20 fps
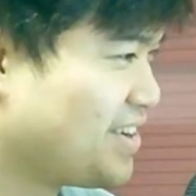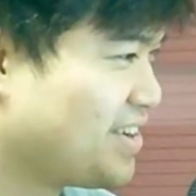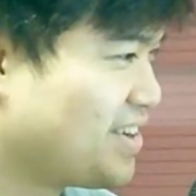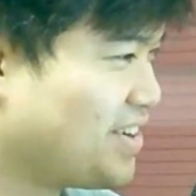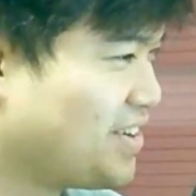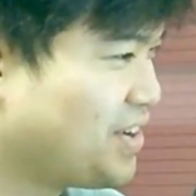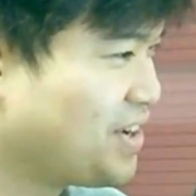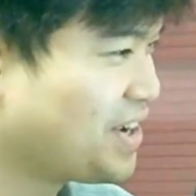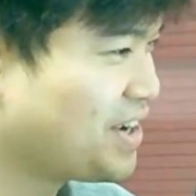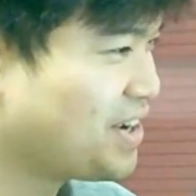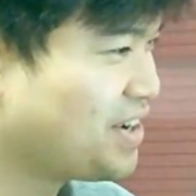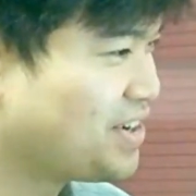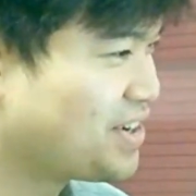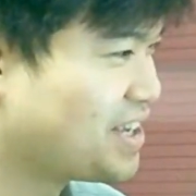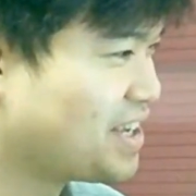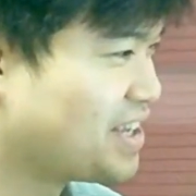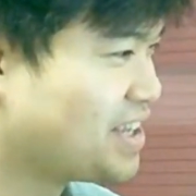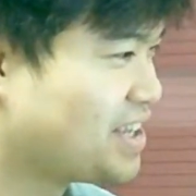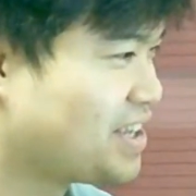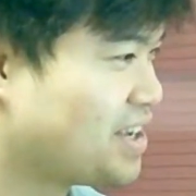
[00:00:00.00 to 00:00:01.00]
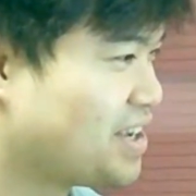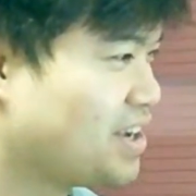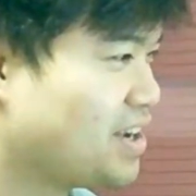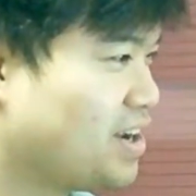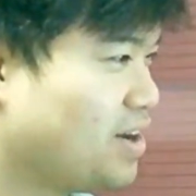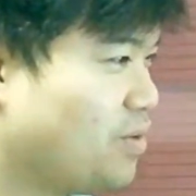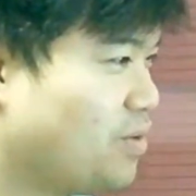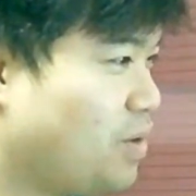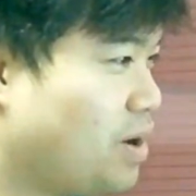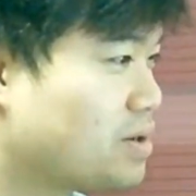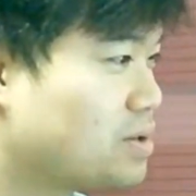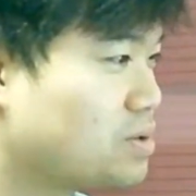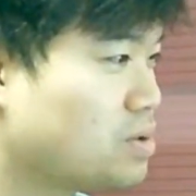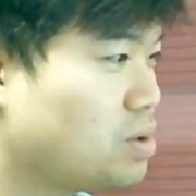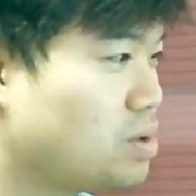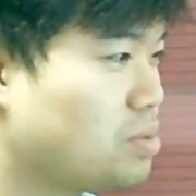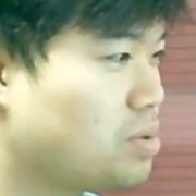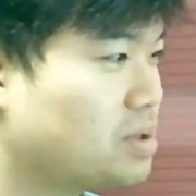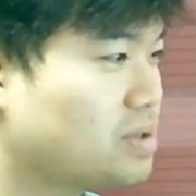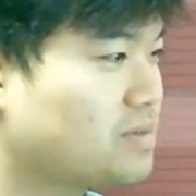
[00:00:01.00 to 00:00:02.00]
Okay. While
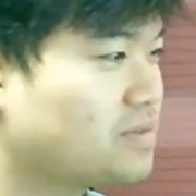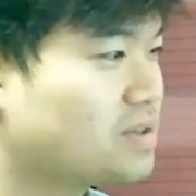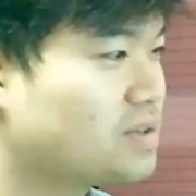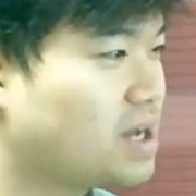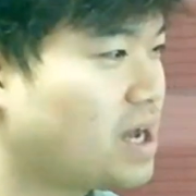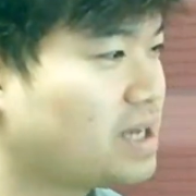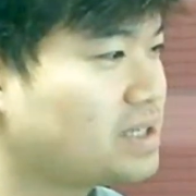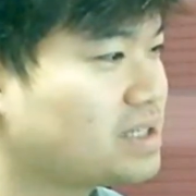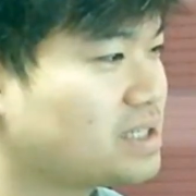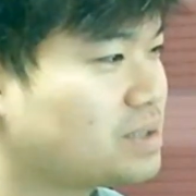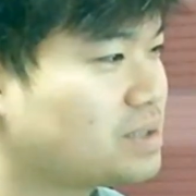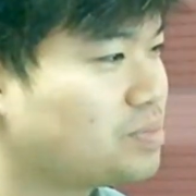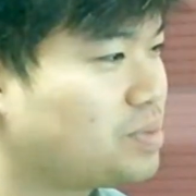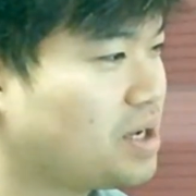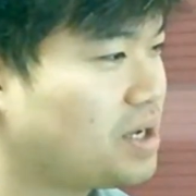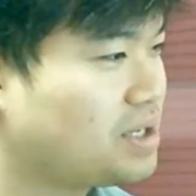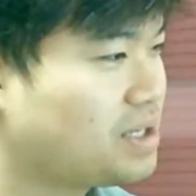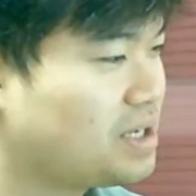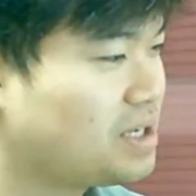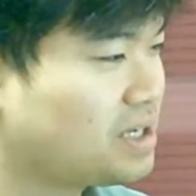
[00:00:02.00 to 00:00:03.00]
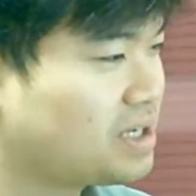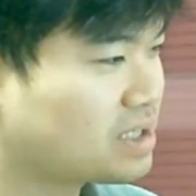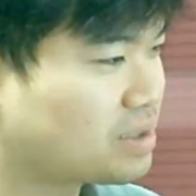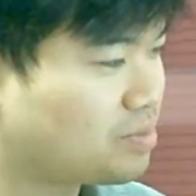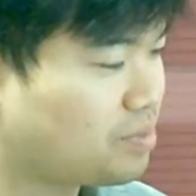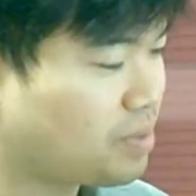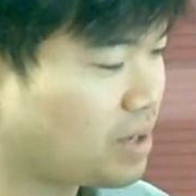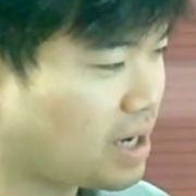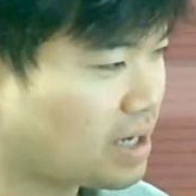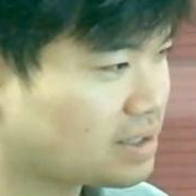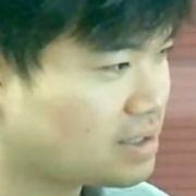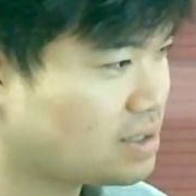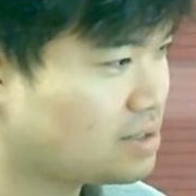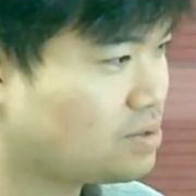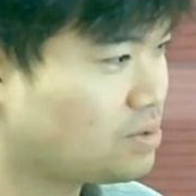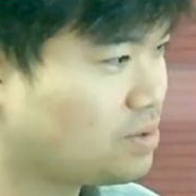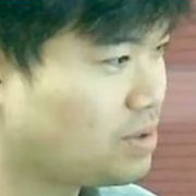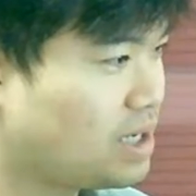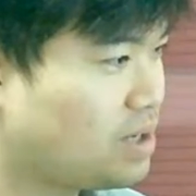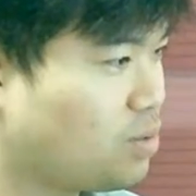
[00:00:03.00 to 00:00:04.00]
global advertising spending
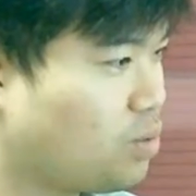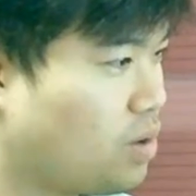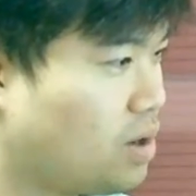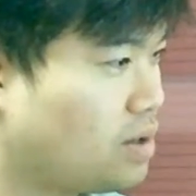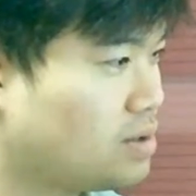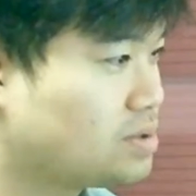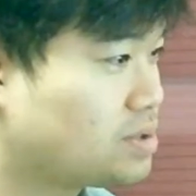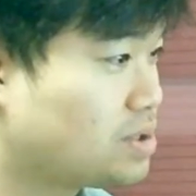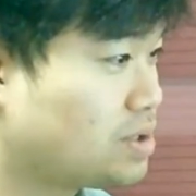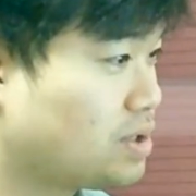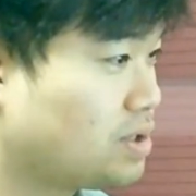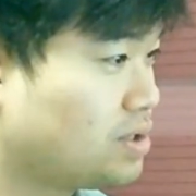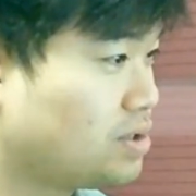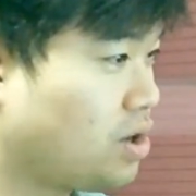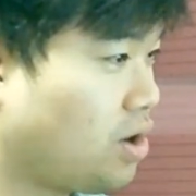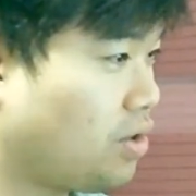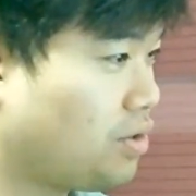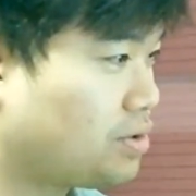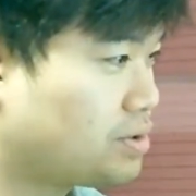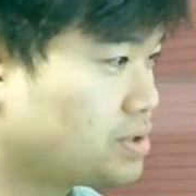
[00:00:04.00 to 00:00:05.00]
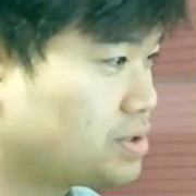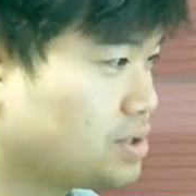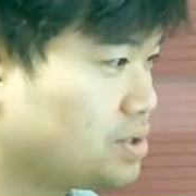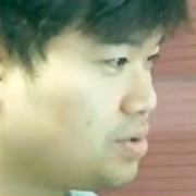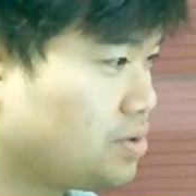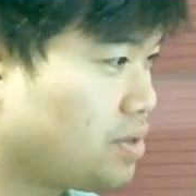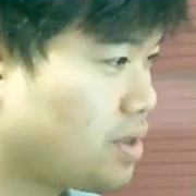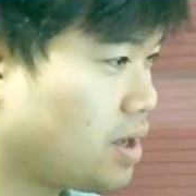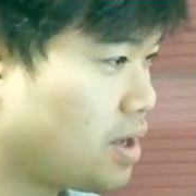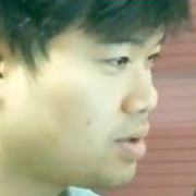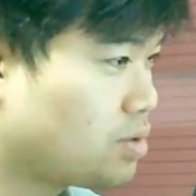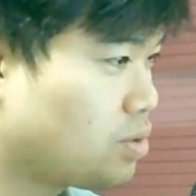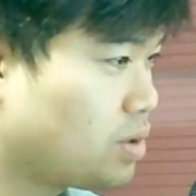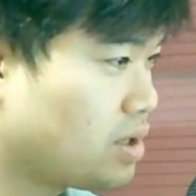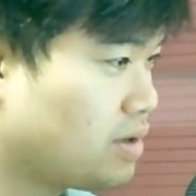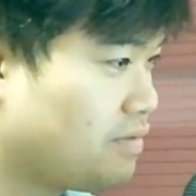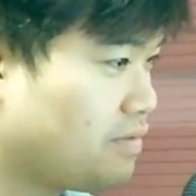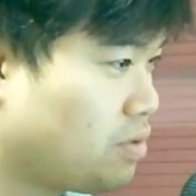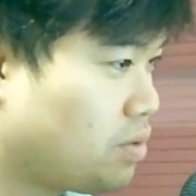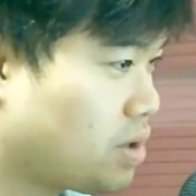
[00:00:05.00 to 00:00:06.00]
expected to hit $1 trillion in
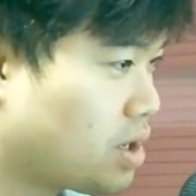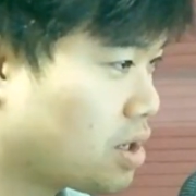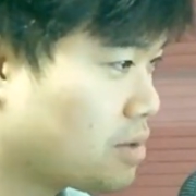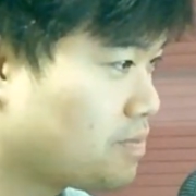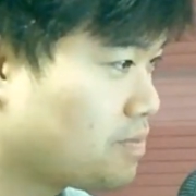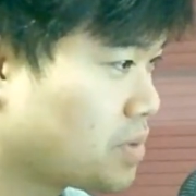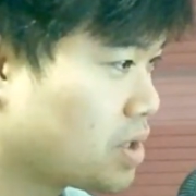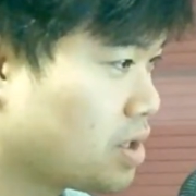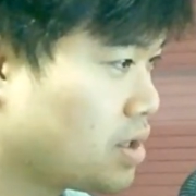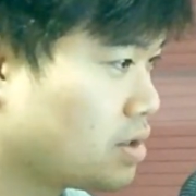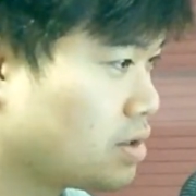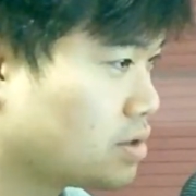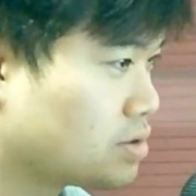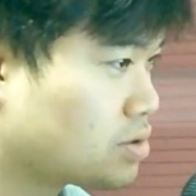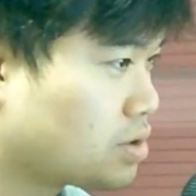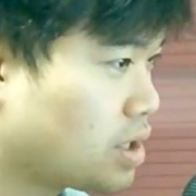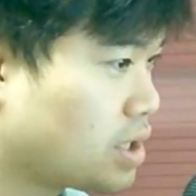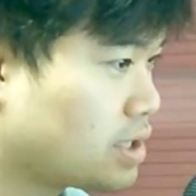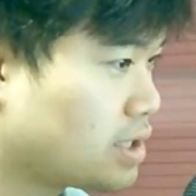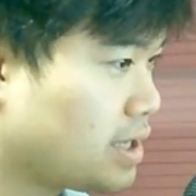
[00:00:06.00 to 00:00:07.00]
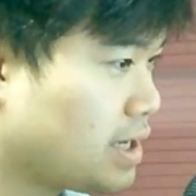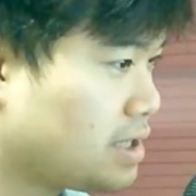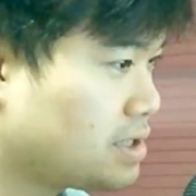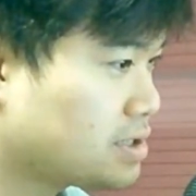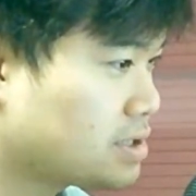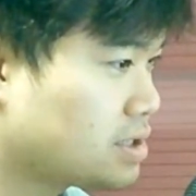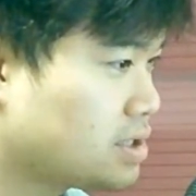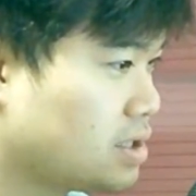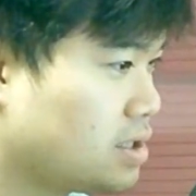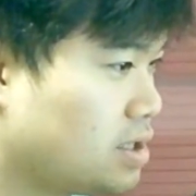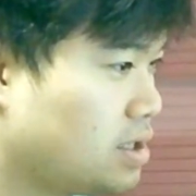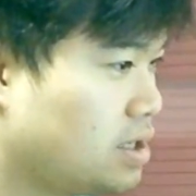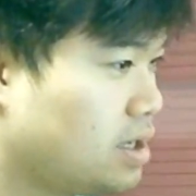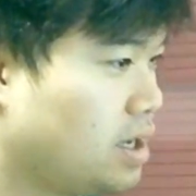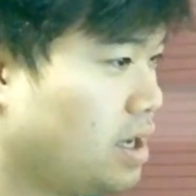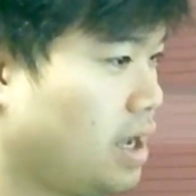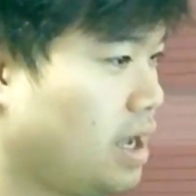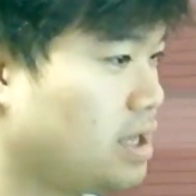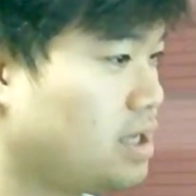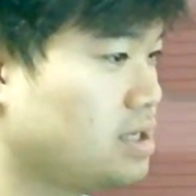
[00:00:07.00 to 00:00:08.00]
2024, the trade desk
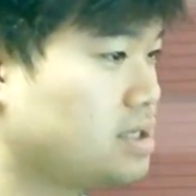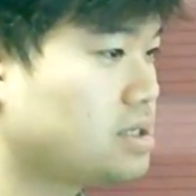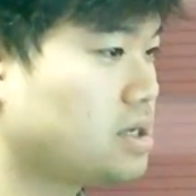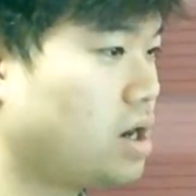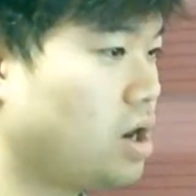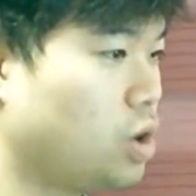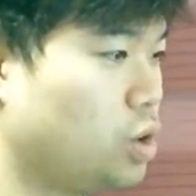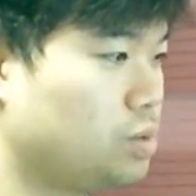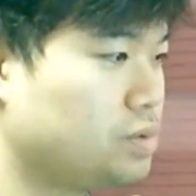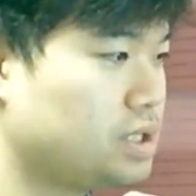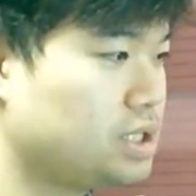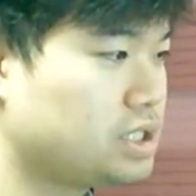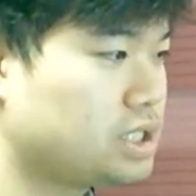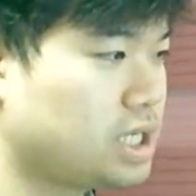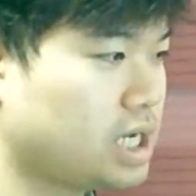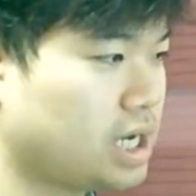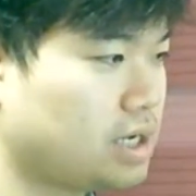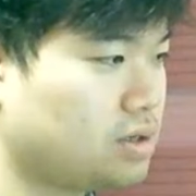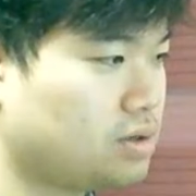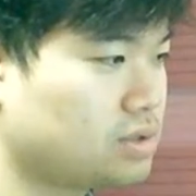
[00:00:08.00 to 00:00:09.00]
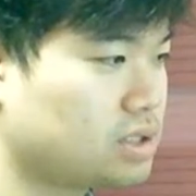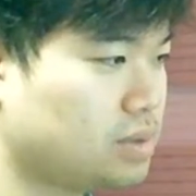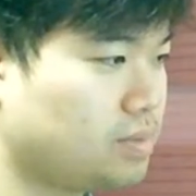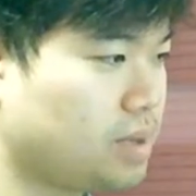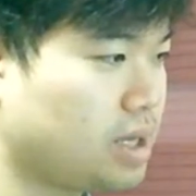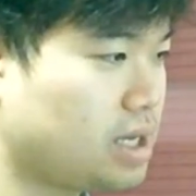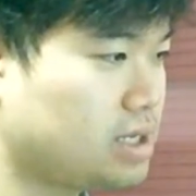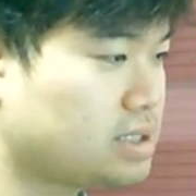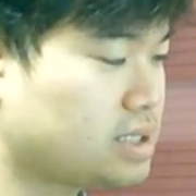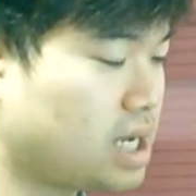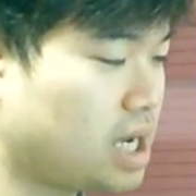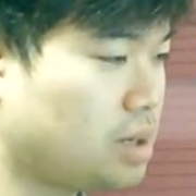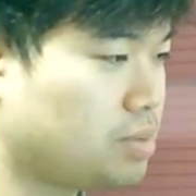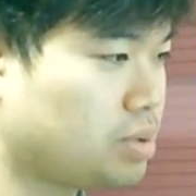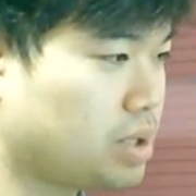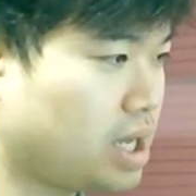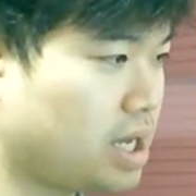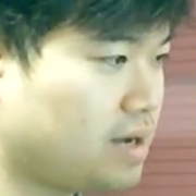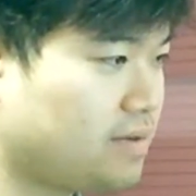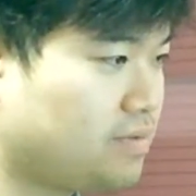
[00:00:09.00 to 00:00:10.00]
and its omni-channel
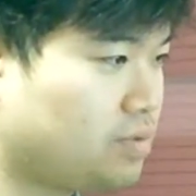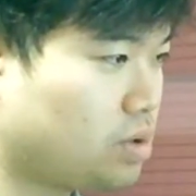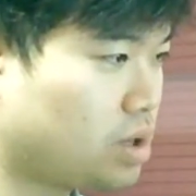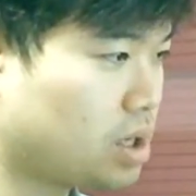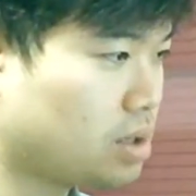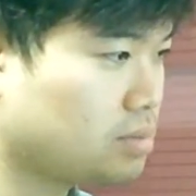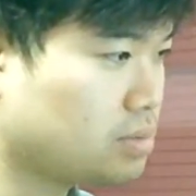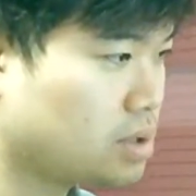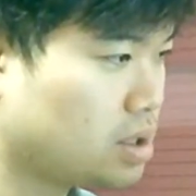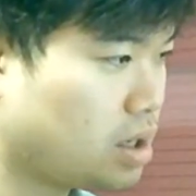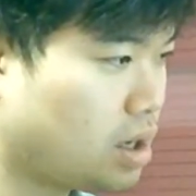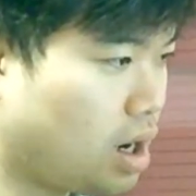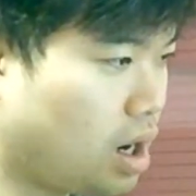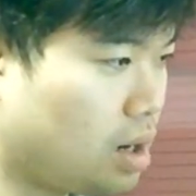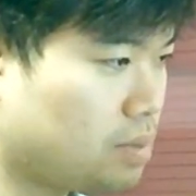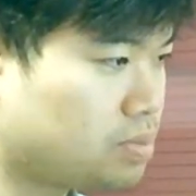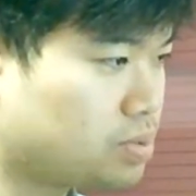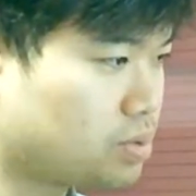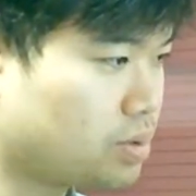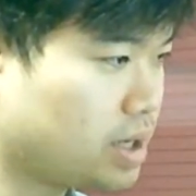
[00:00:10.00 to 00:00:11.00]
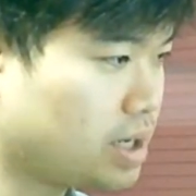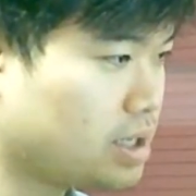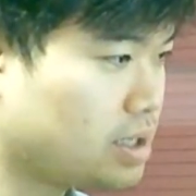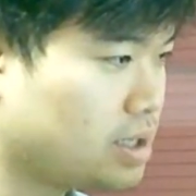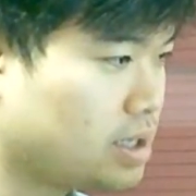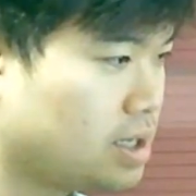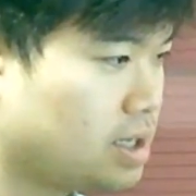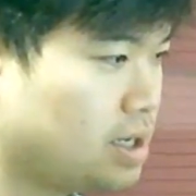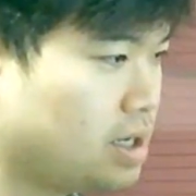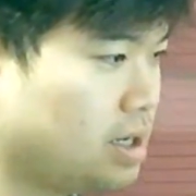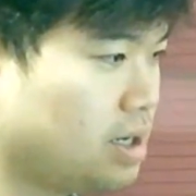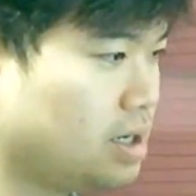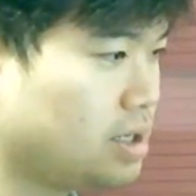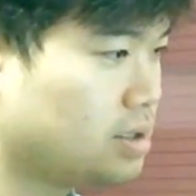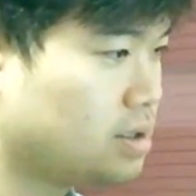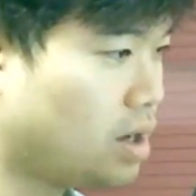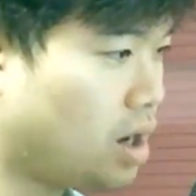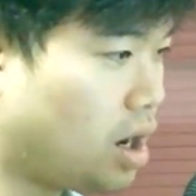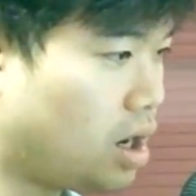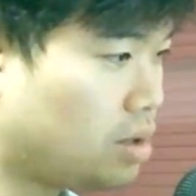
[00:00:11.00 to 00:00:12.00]
demand-side platform operate
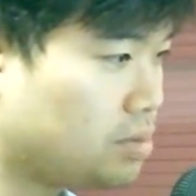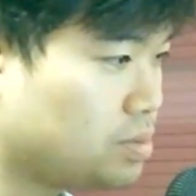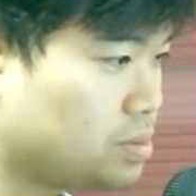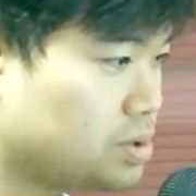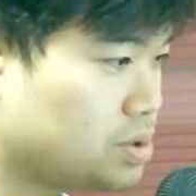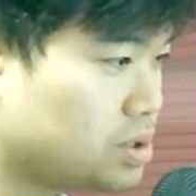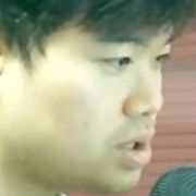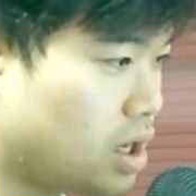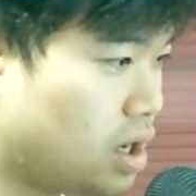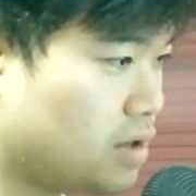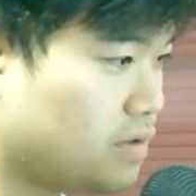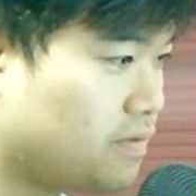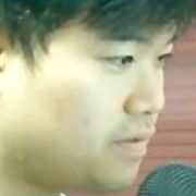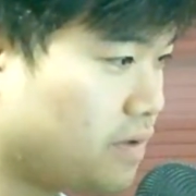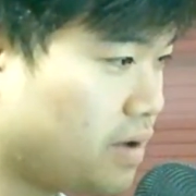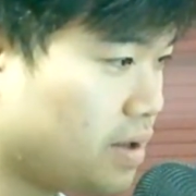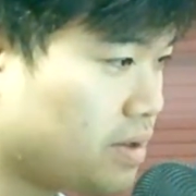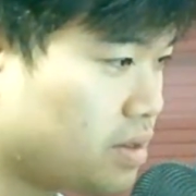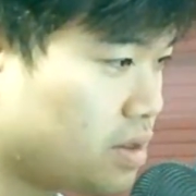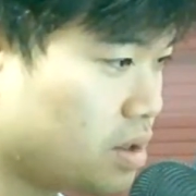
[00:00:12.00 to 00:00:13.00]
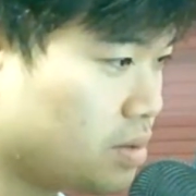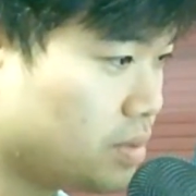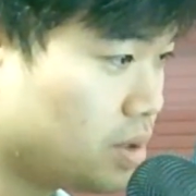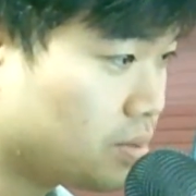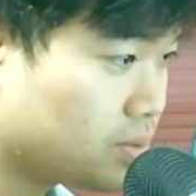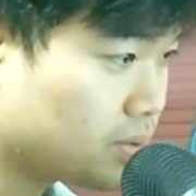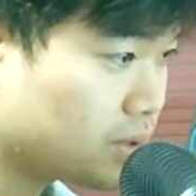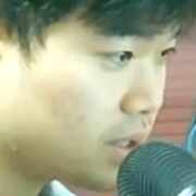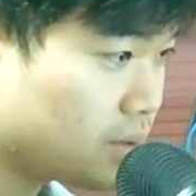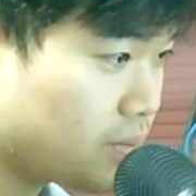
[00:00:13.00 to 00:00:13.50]
in an almost unfathomably